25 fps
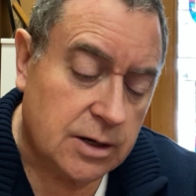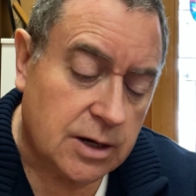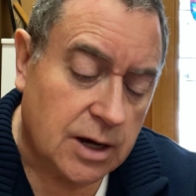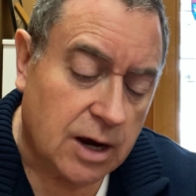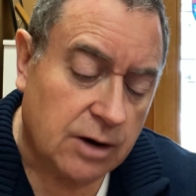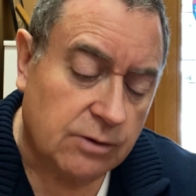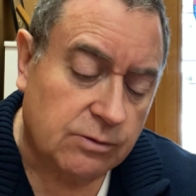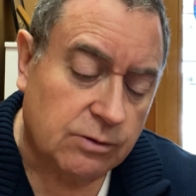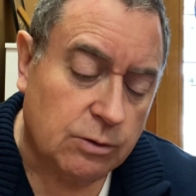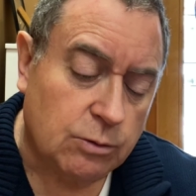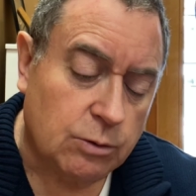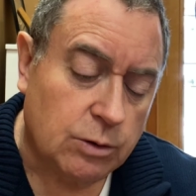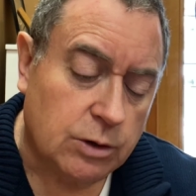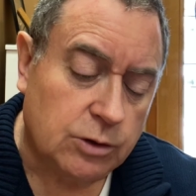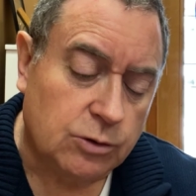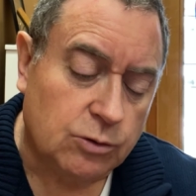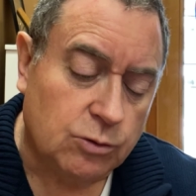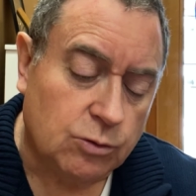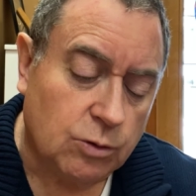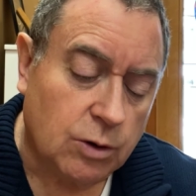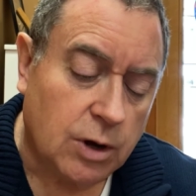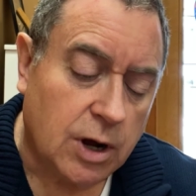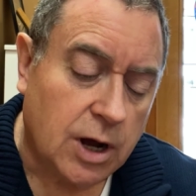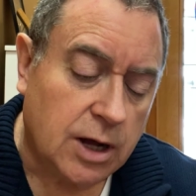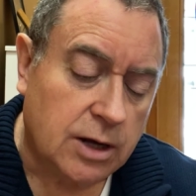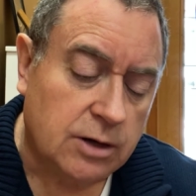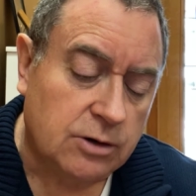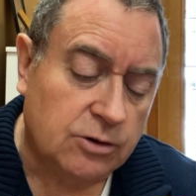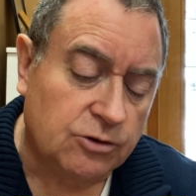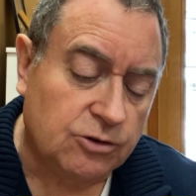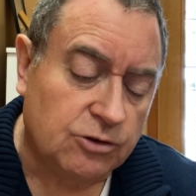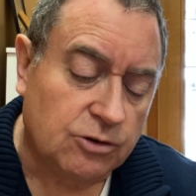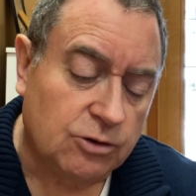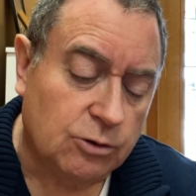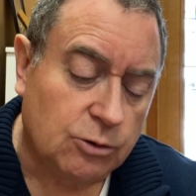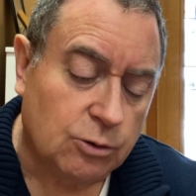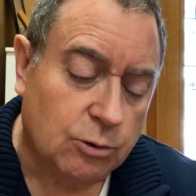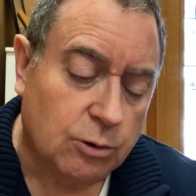Everyone who honors
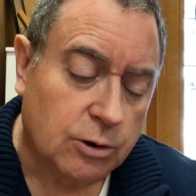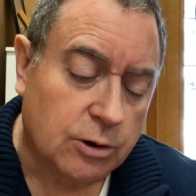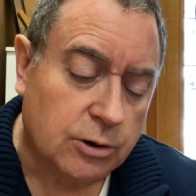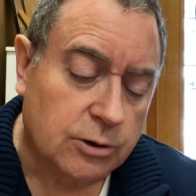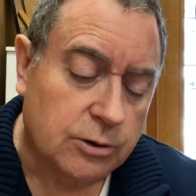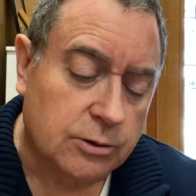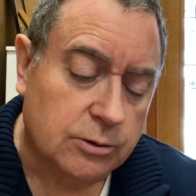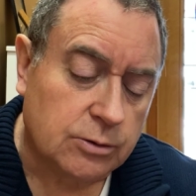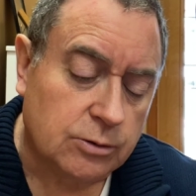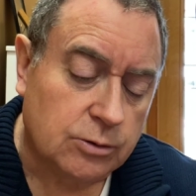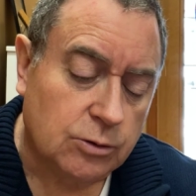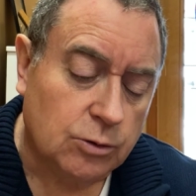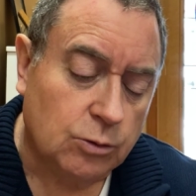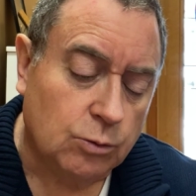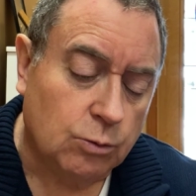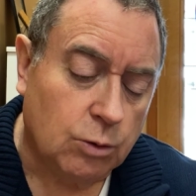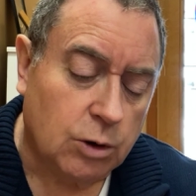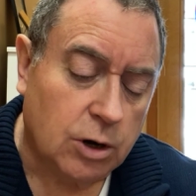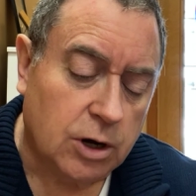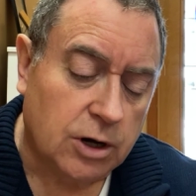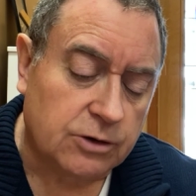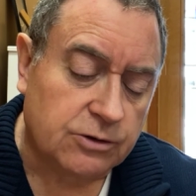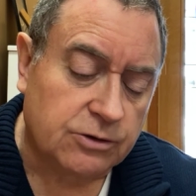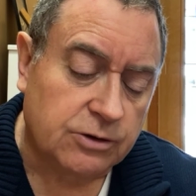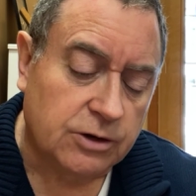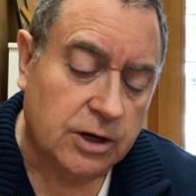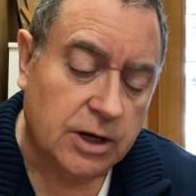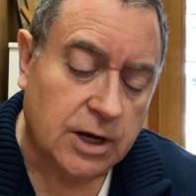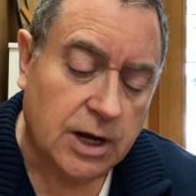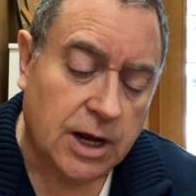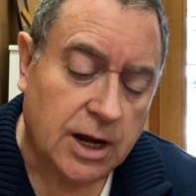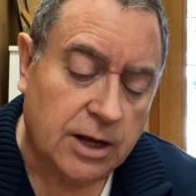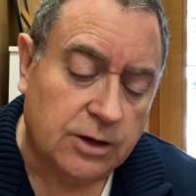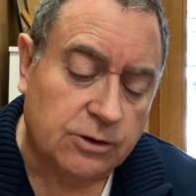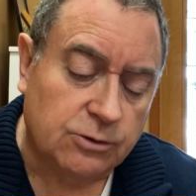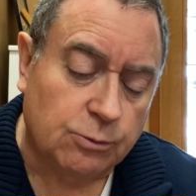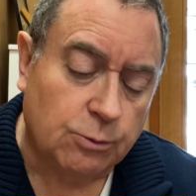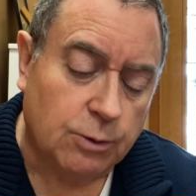the Lord, who walks in
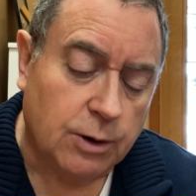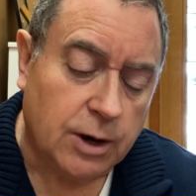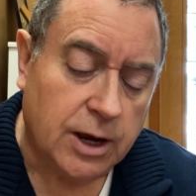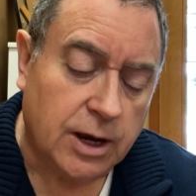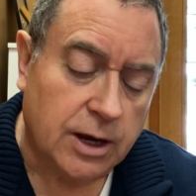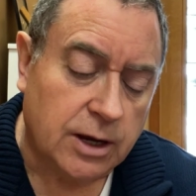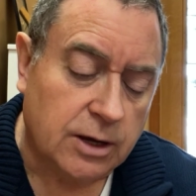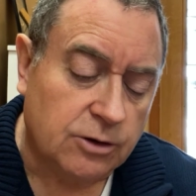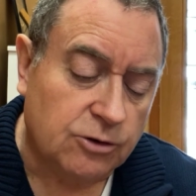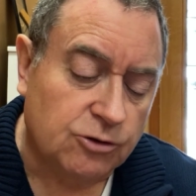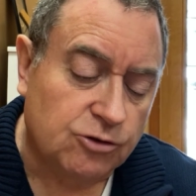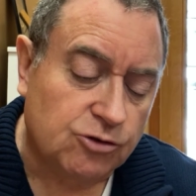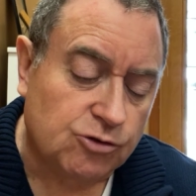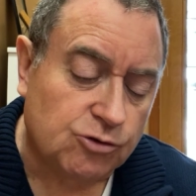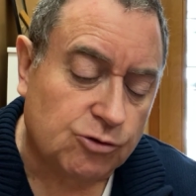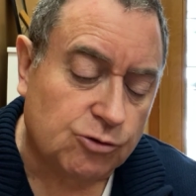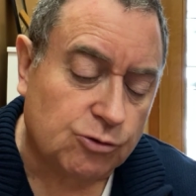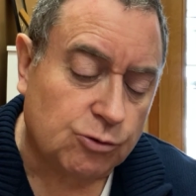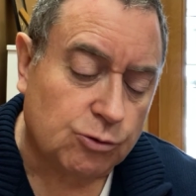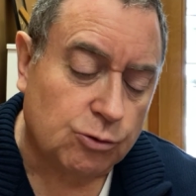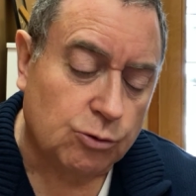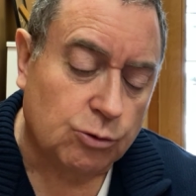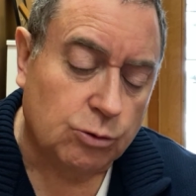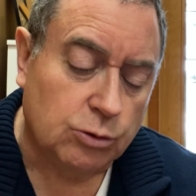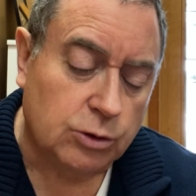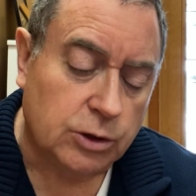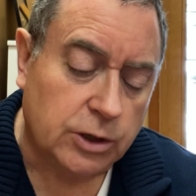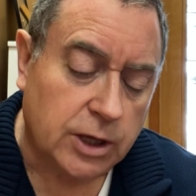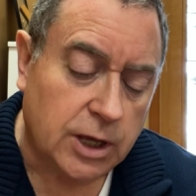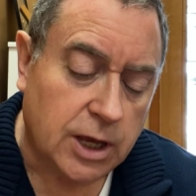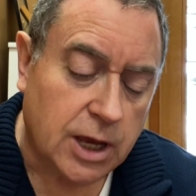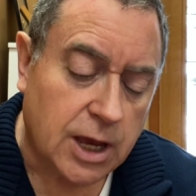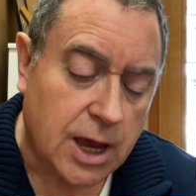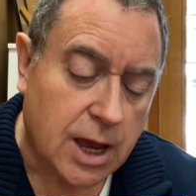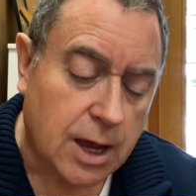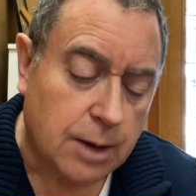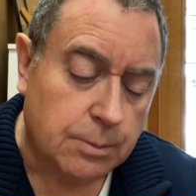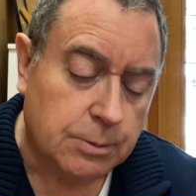God's way, is truly
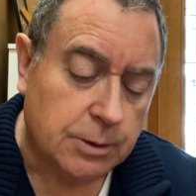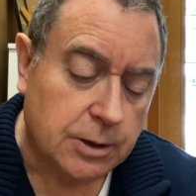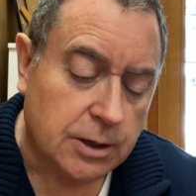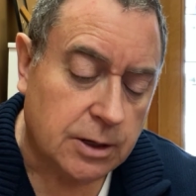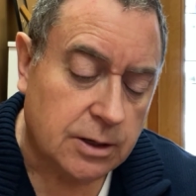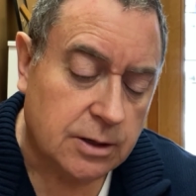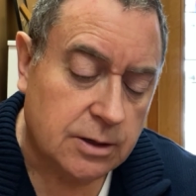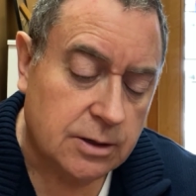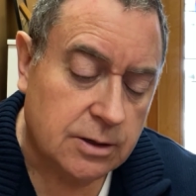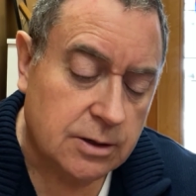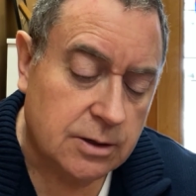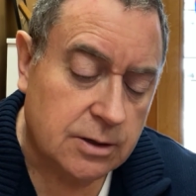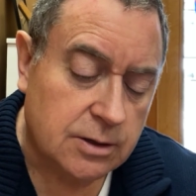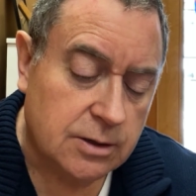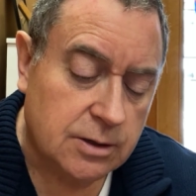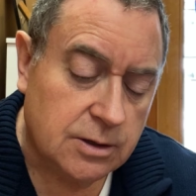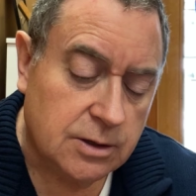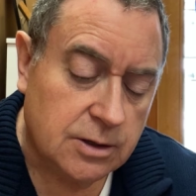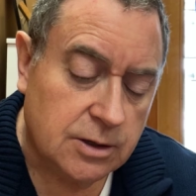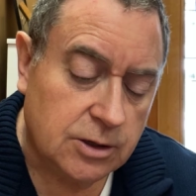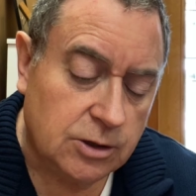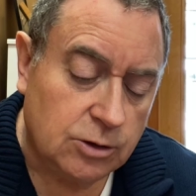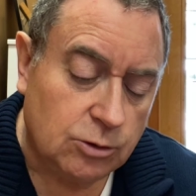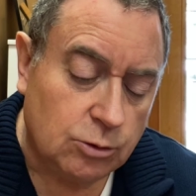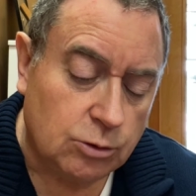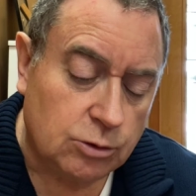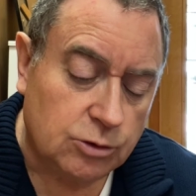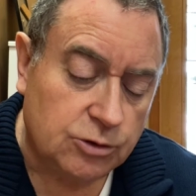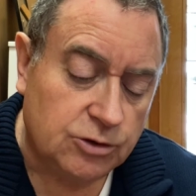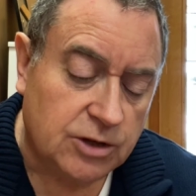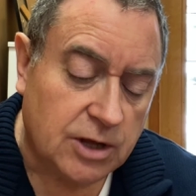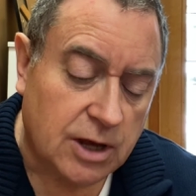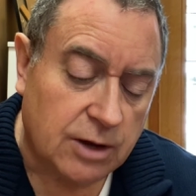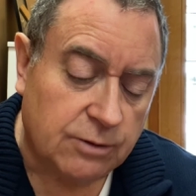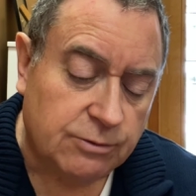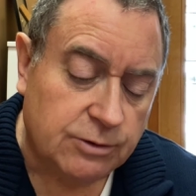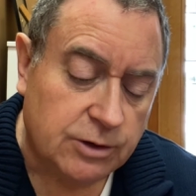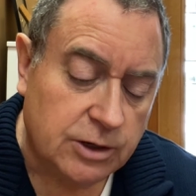happy. You'll
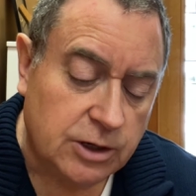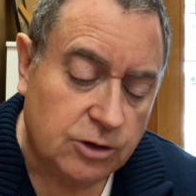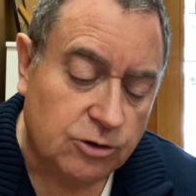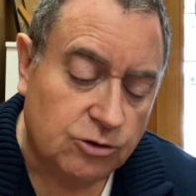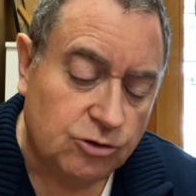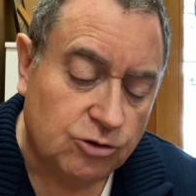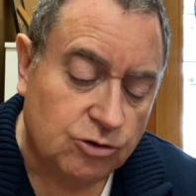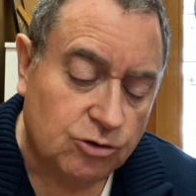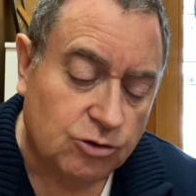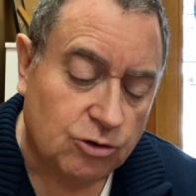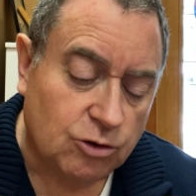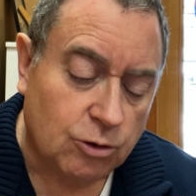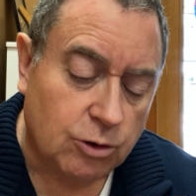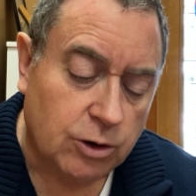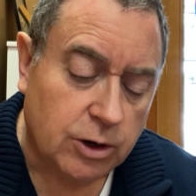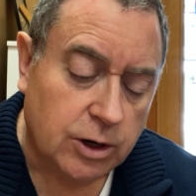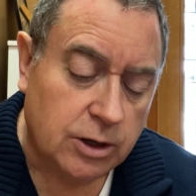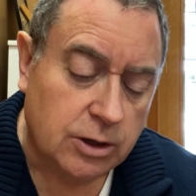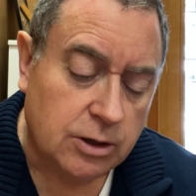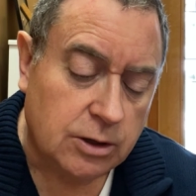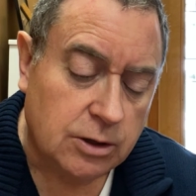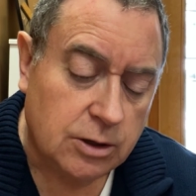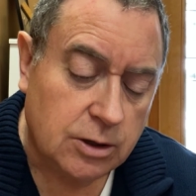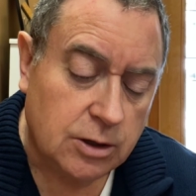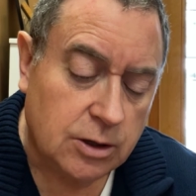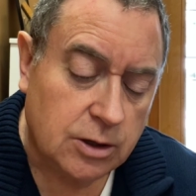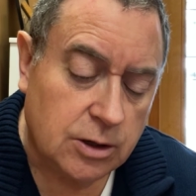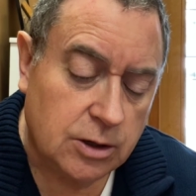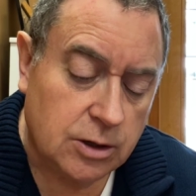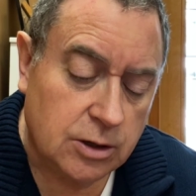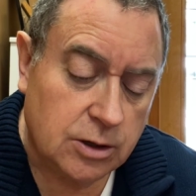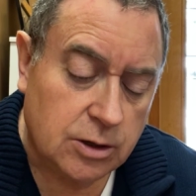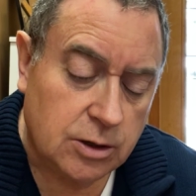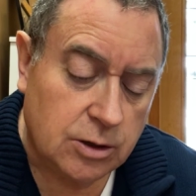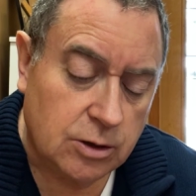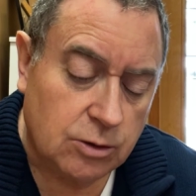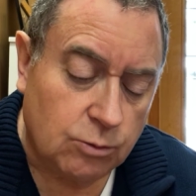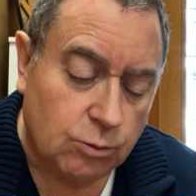definitely enjoy
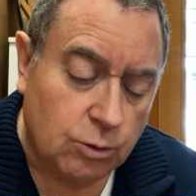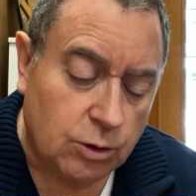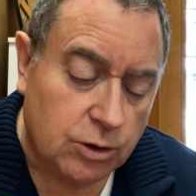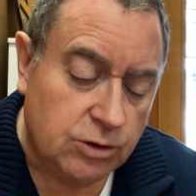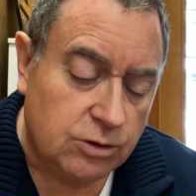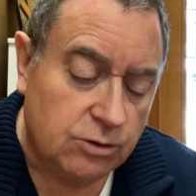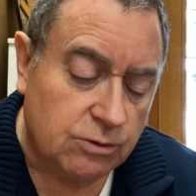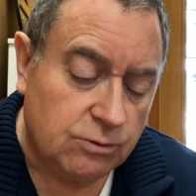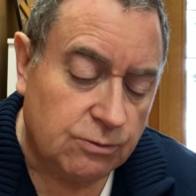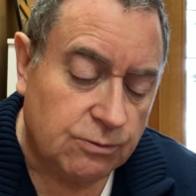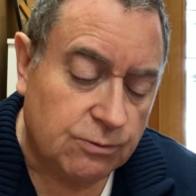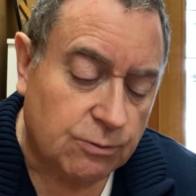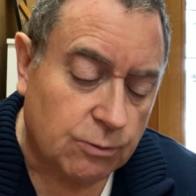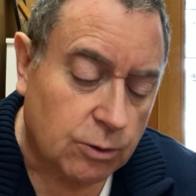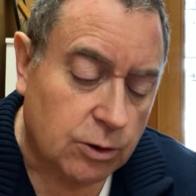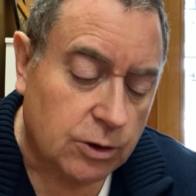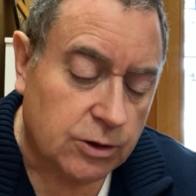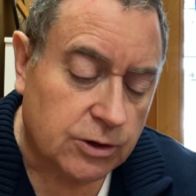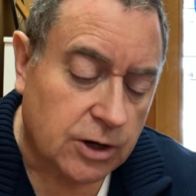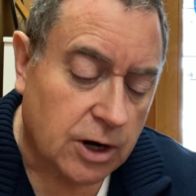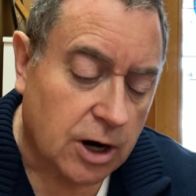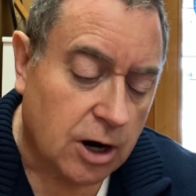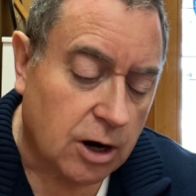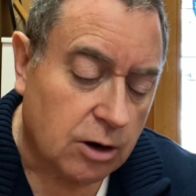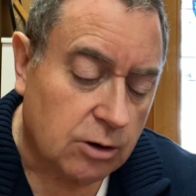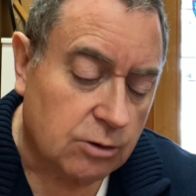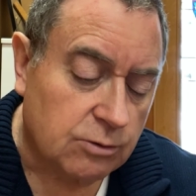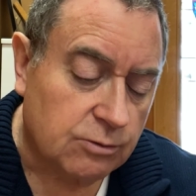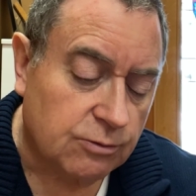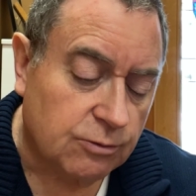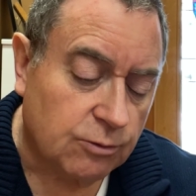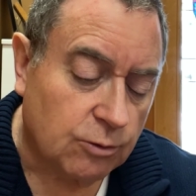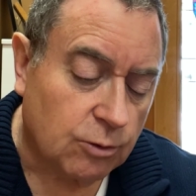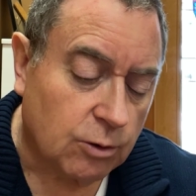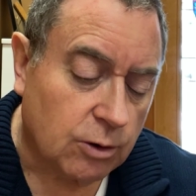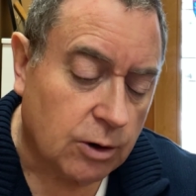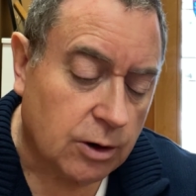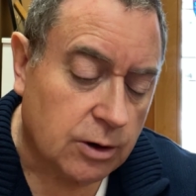what you've worked hard
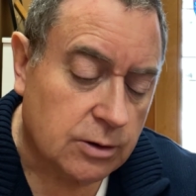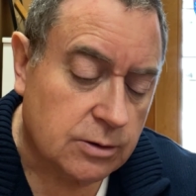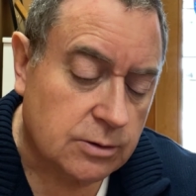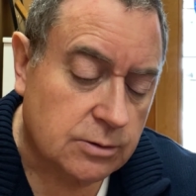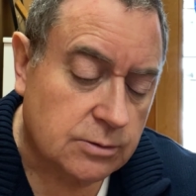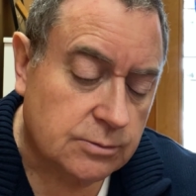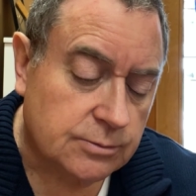for.